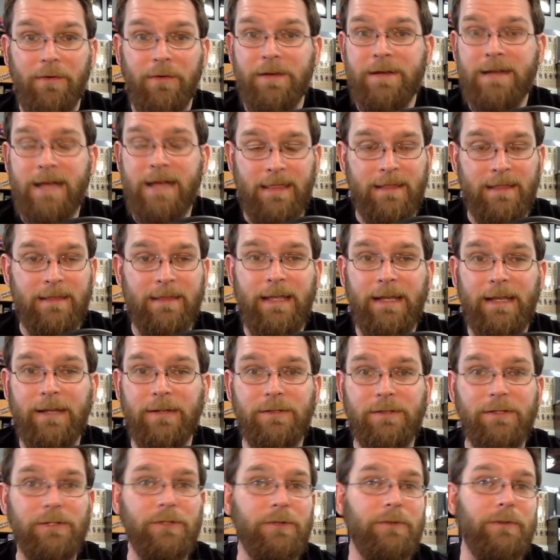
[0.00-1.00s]
Nothing they
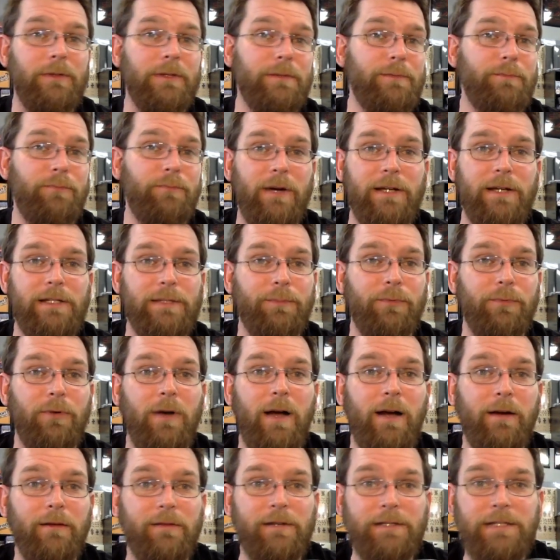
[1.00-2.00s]
could do. This Price of
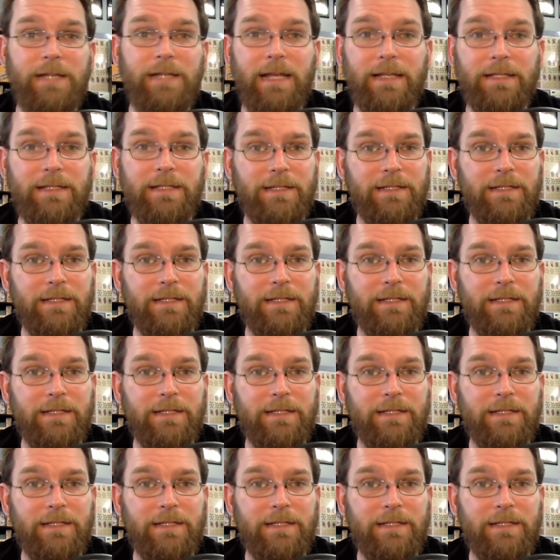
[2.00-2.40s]
Progress hits